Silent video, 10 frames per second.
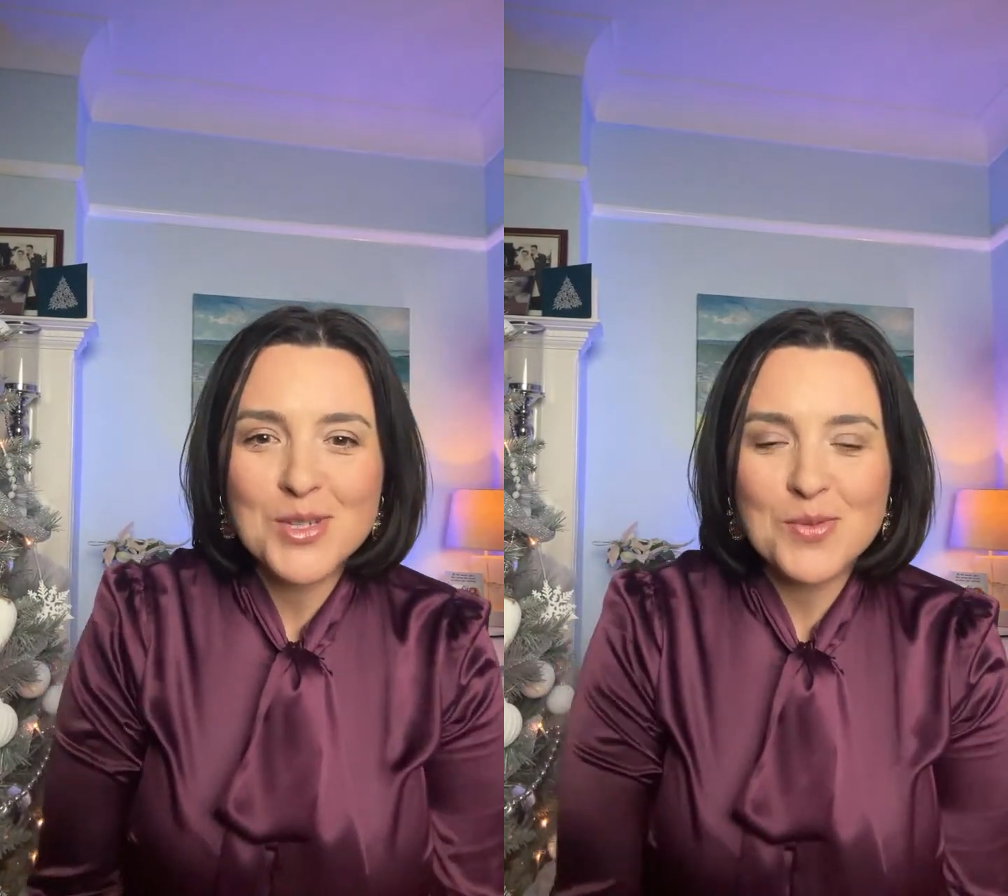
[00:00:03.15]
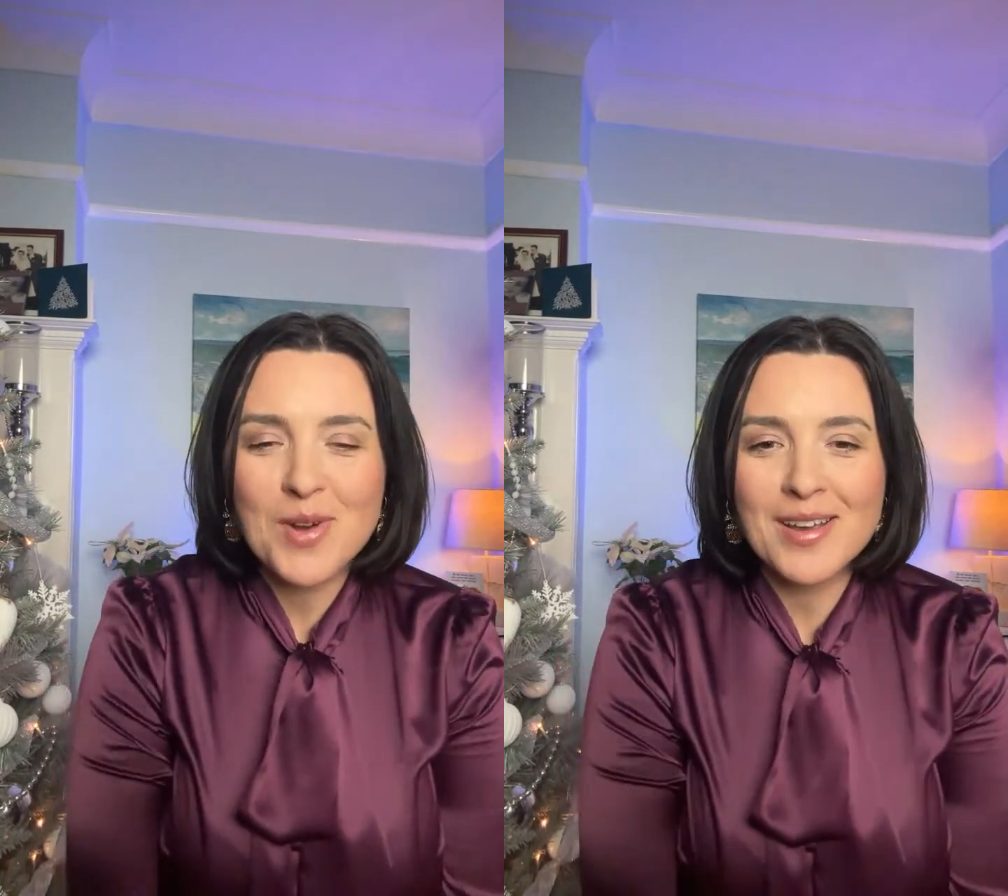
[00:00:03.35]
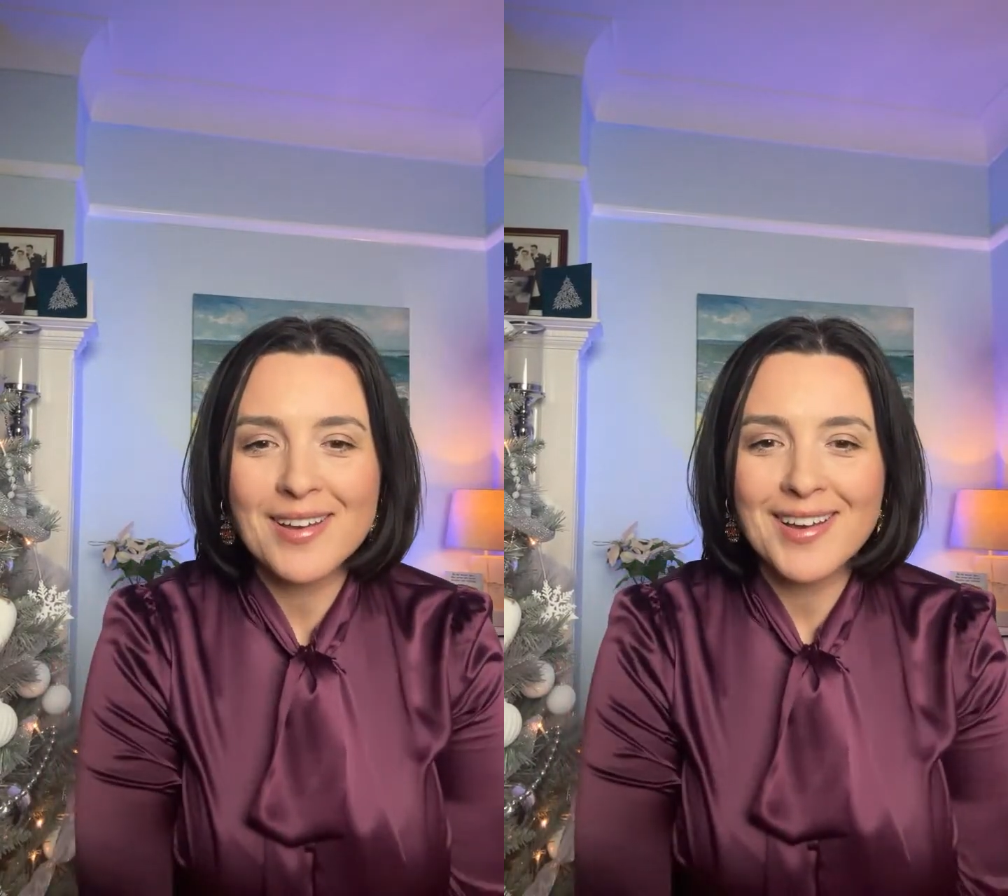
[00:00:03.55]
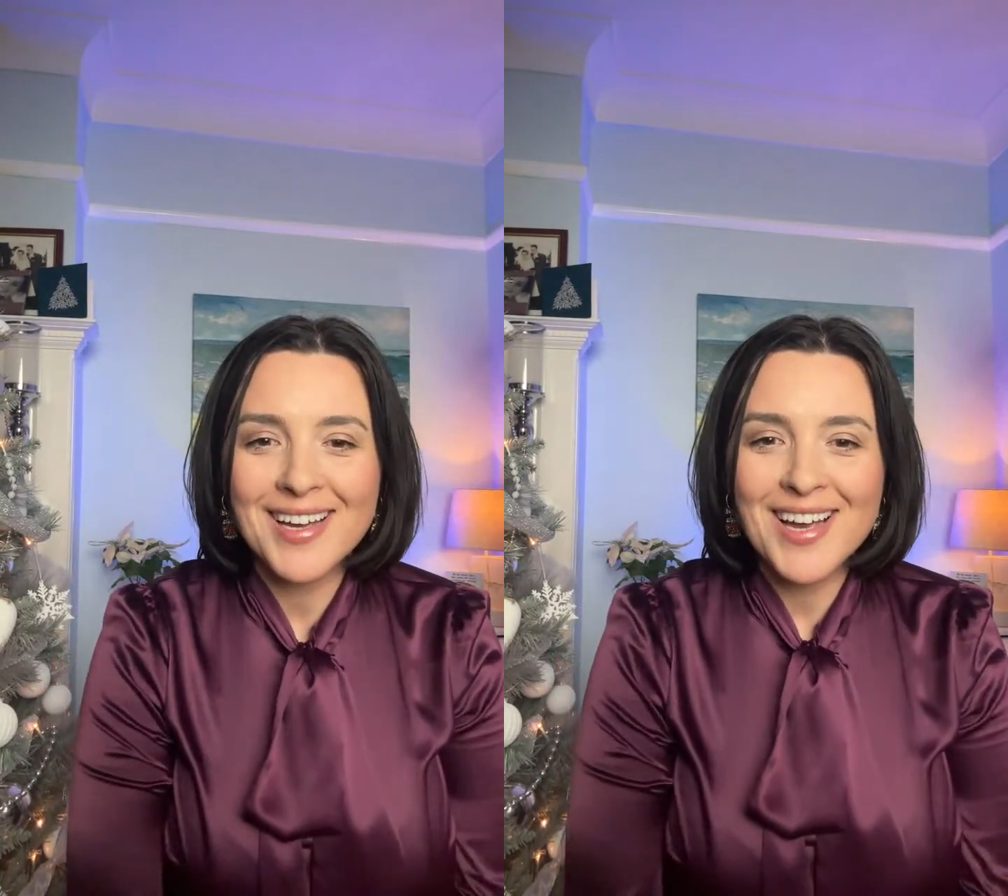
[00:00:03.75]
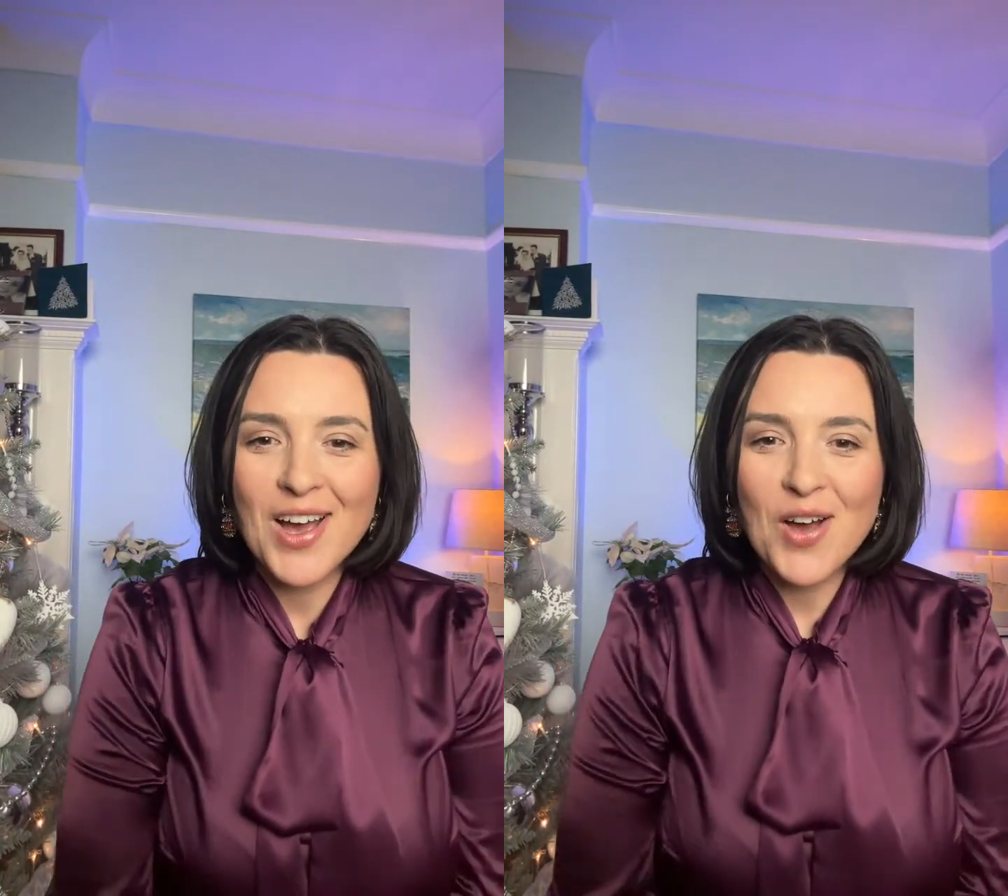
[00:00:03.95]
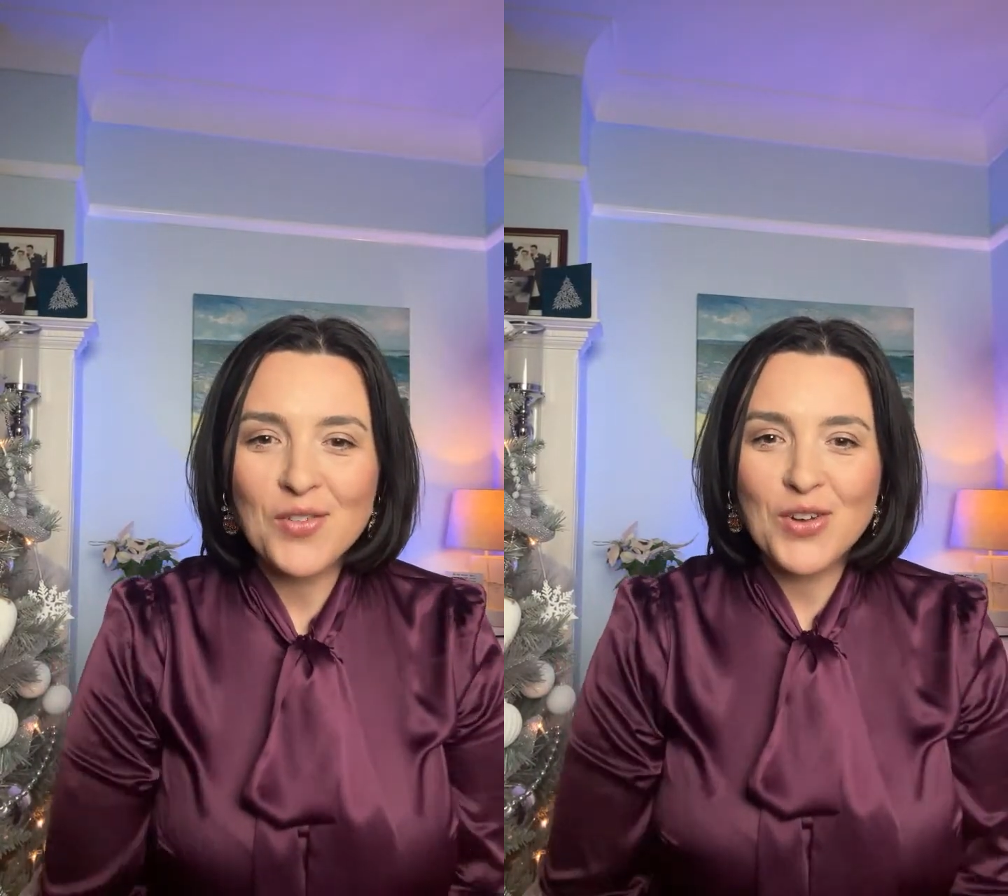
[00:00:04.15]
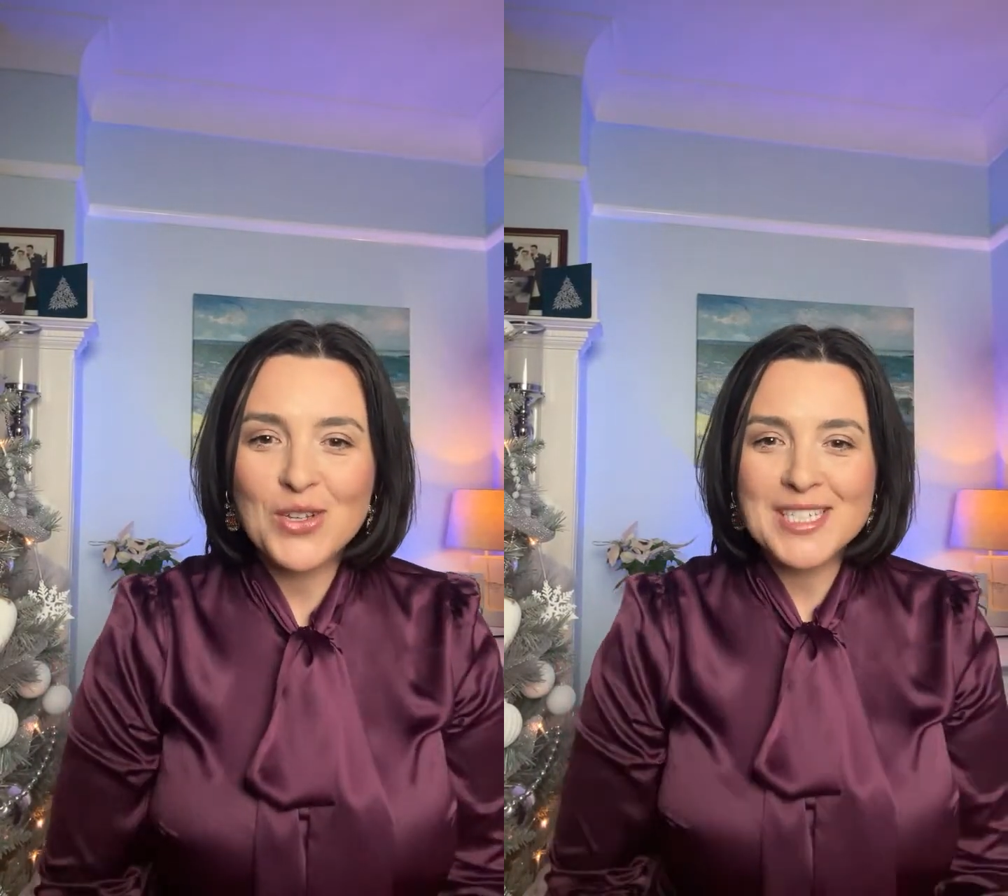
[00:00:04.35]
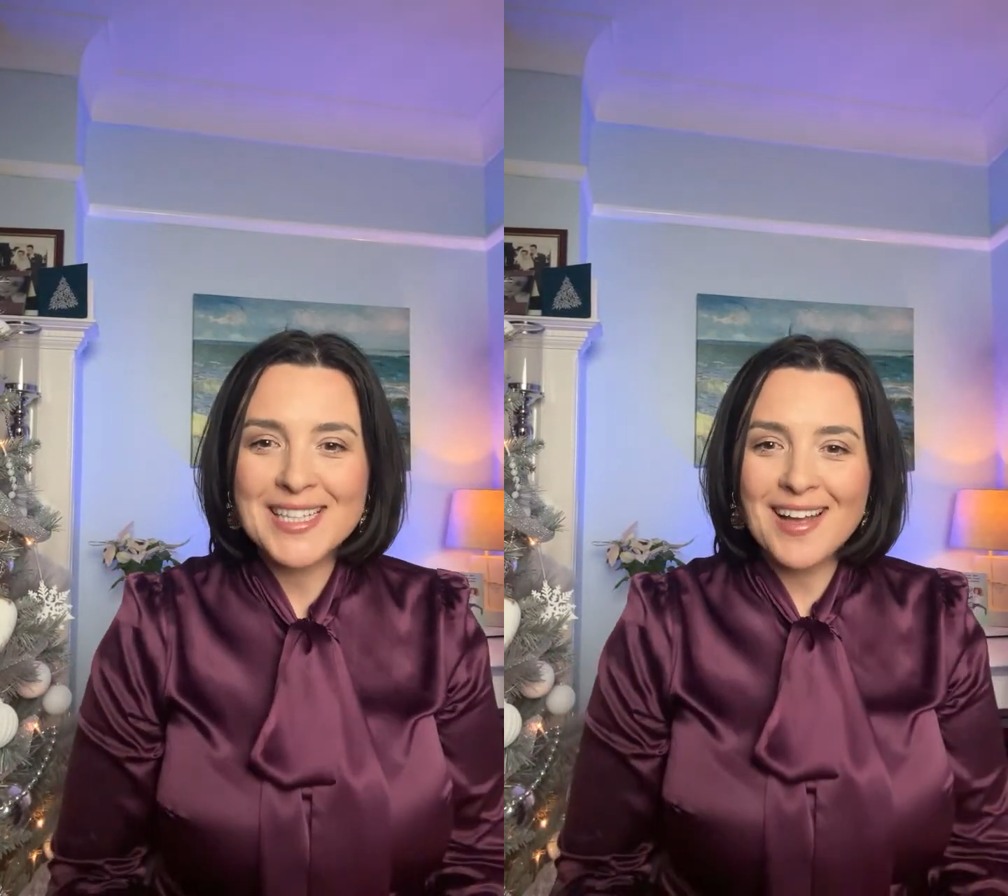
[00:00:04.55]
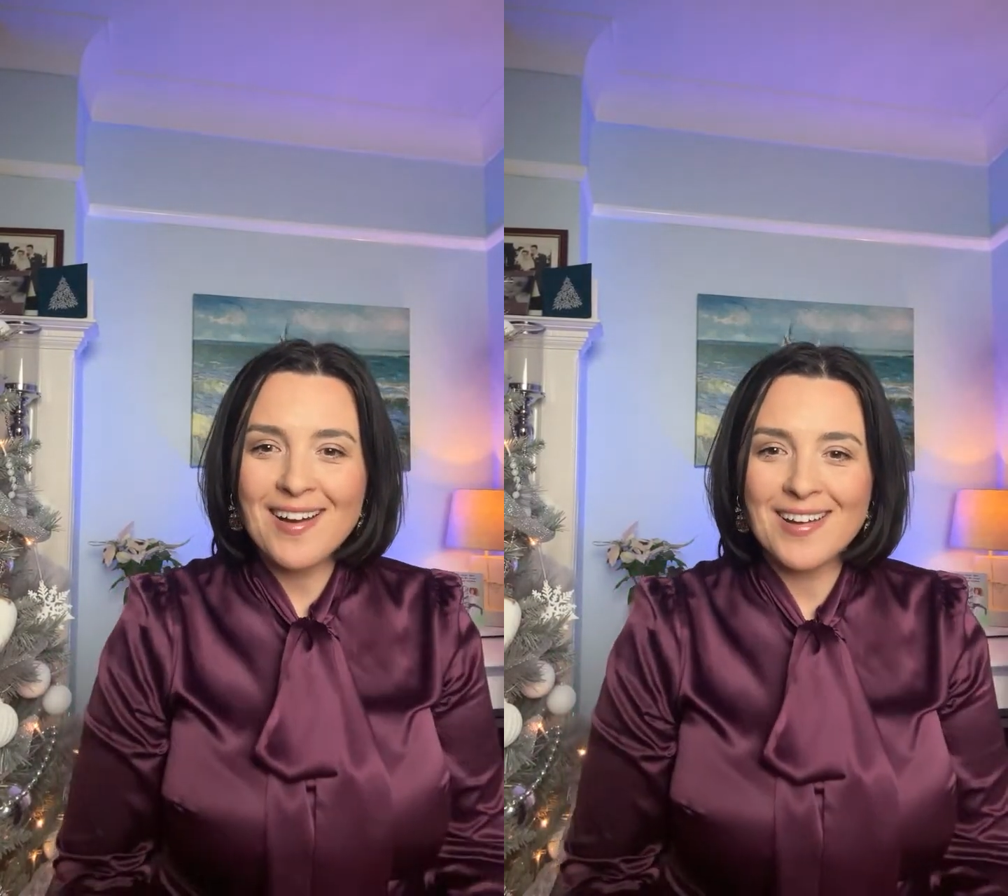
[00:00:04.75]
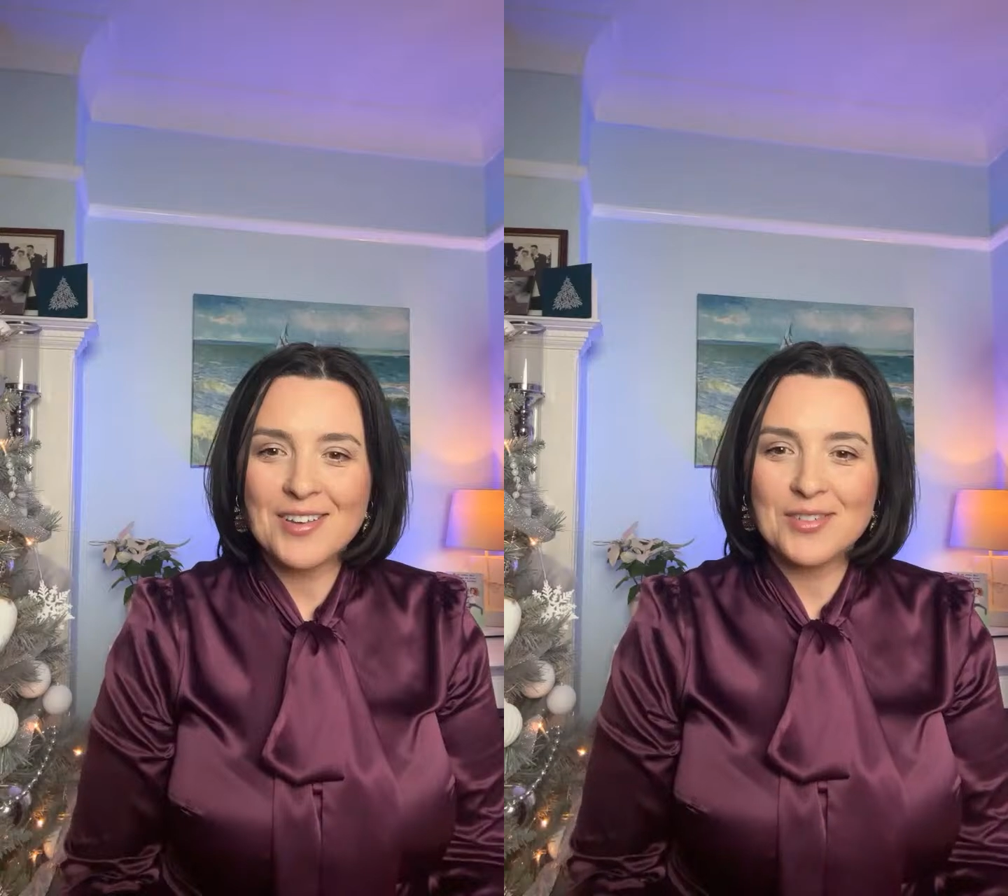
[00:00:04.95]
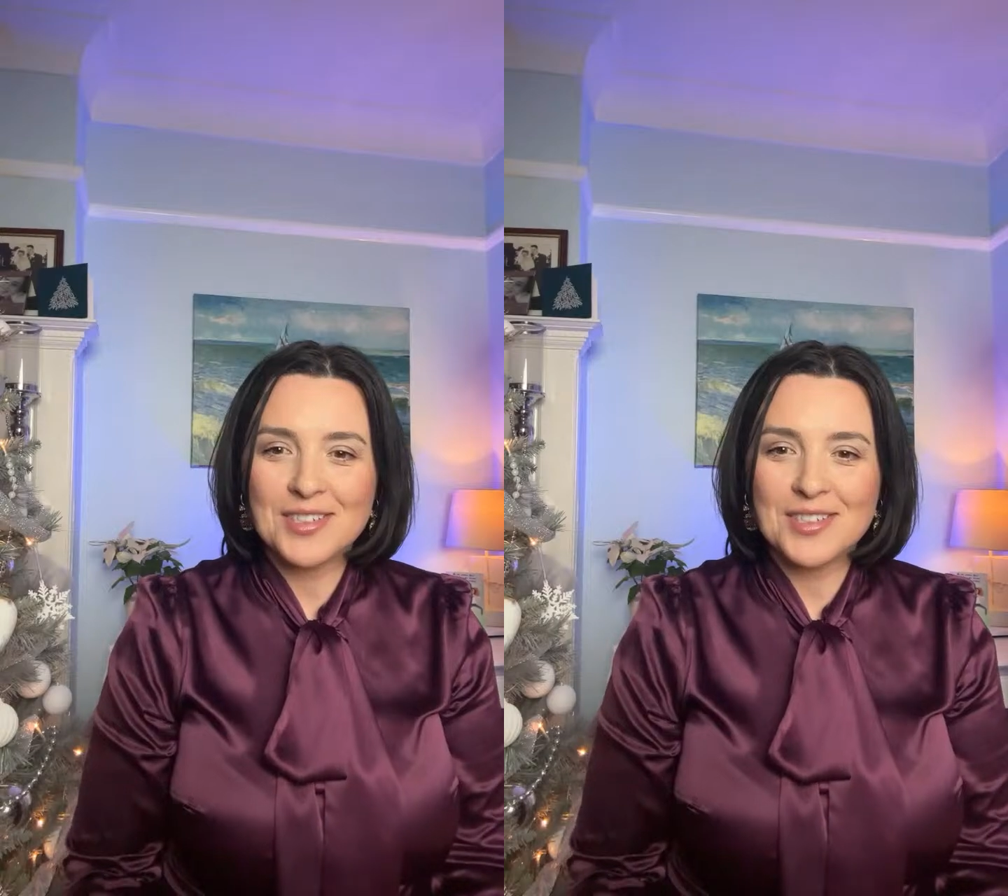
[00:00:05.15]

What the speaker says: to my first live.